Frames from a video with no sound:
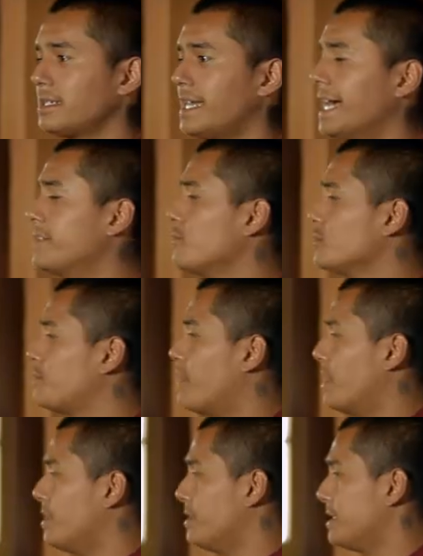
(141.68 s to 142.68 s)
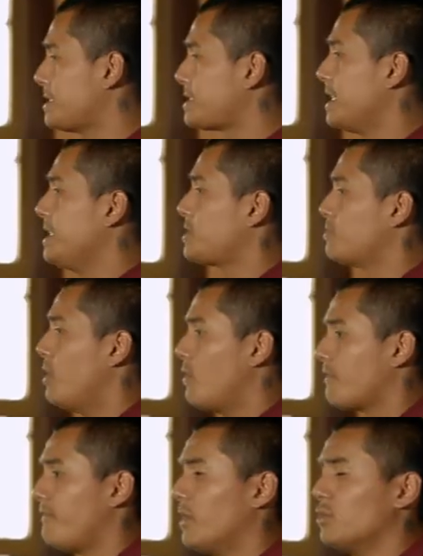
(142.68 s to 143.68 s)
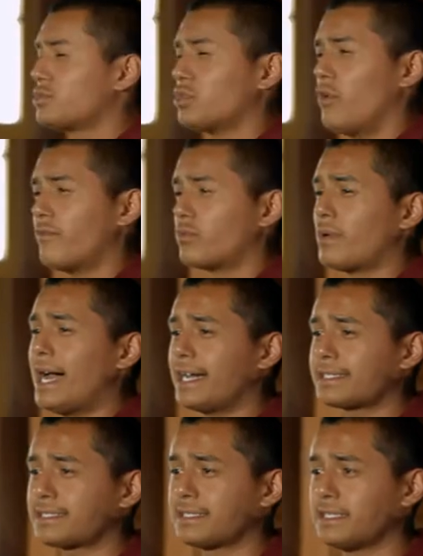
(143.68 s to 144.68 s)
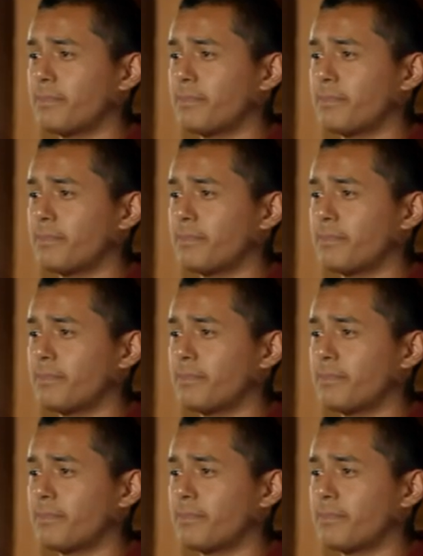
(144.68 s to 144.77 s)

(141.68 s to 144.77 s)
Candles burn and sage smoke floats over rocks